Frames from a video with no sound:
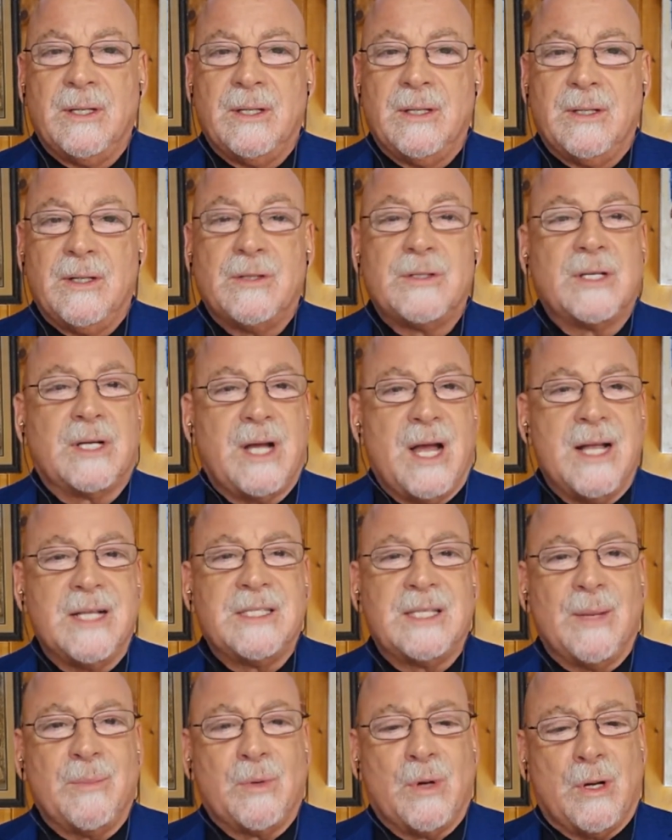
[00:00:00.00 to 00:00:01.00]
There's a
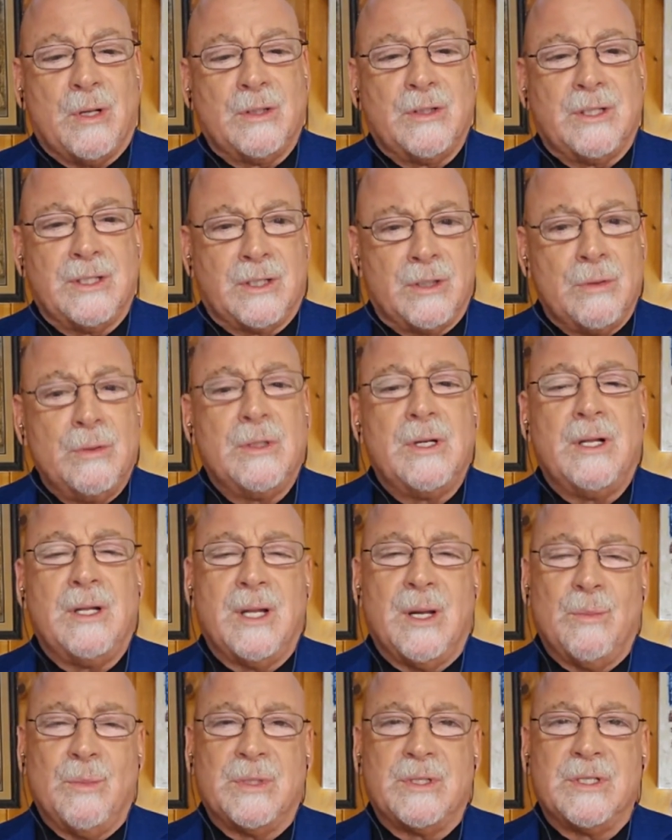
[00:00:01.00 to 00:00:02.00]
concept called tikkun
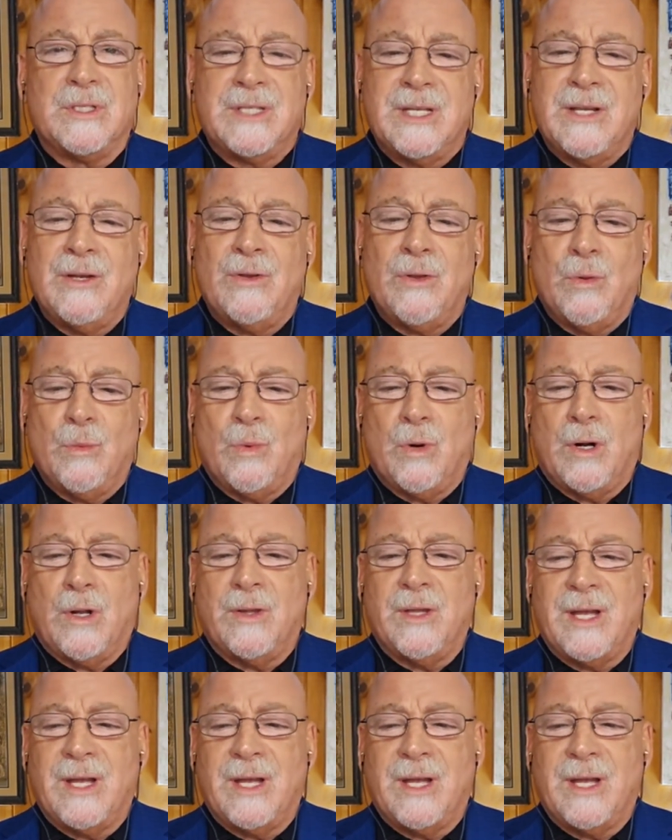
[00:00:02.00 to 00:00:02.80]
olam, which is heal the world.